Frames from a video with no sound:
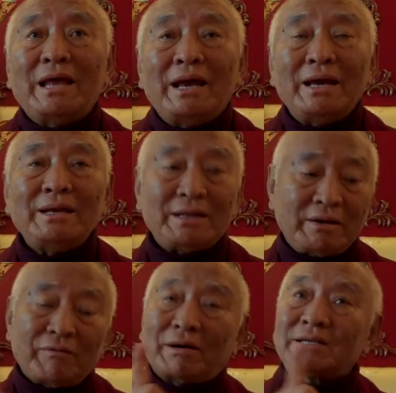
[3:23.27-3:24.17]
then
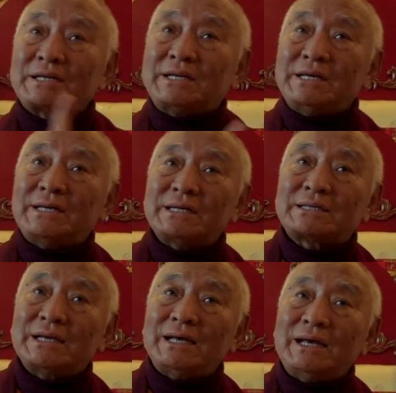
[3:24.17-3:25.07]
what the teaching
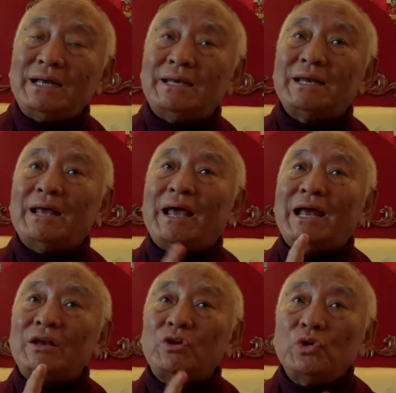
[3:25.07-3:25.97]
said,
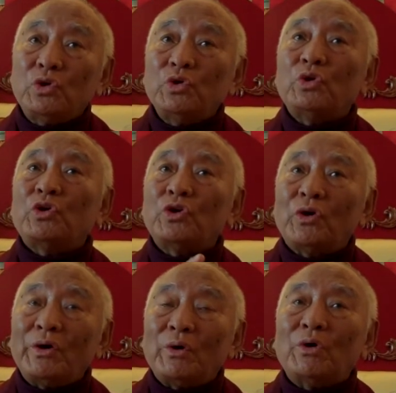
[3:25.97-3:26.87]
and you,
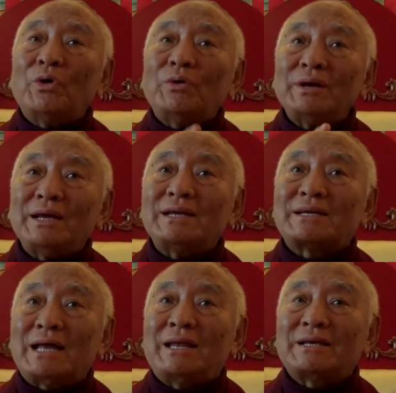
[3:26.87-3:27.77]
your own
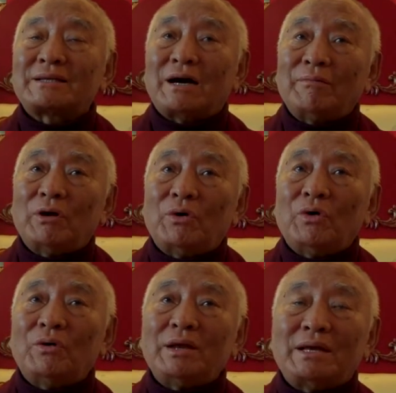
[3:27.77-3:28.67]
intelligence, our
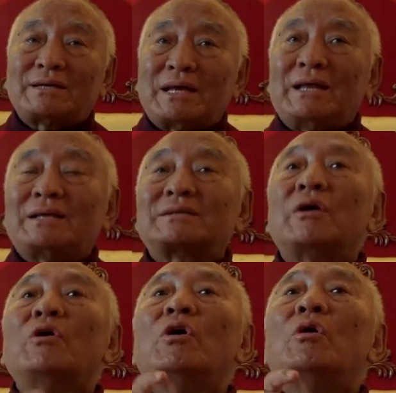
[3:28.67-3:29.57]
own intelligence,
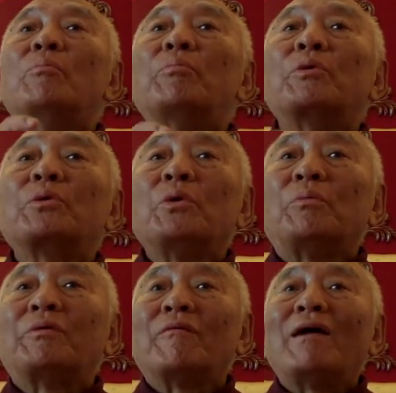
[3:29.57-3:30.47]

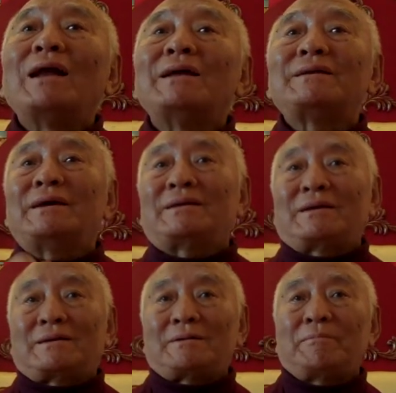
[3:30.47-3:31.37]
proved, validated.
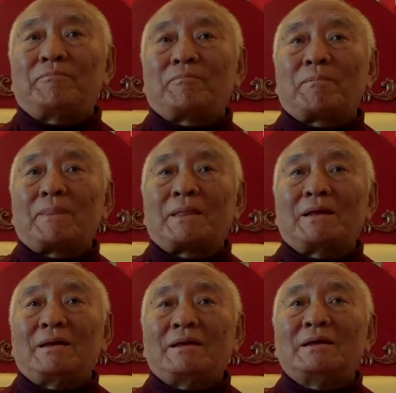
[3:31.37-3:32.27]

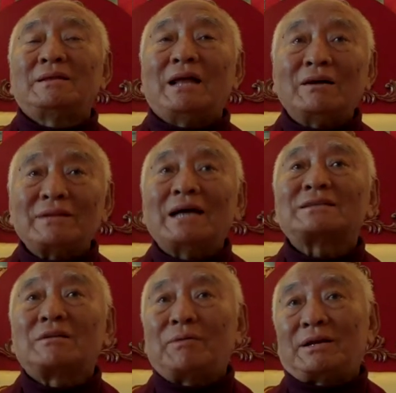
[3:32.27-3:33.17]
Now
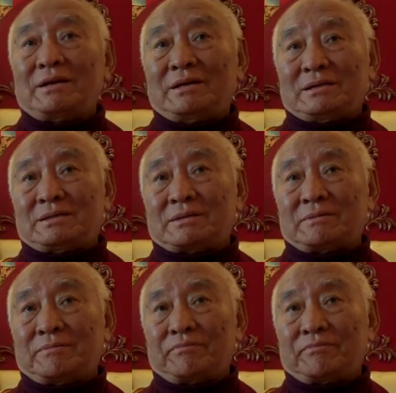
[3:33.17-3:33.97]
that's the what it is.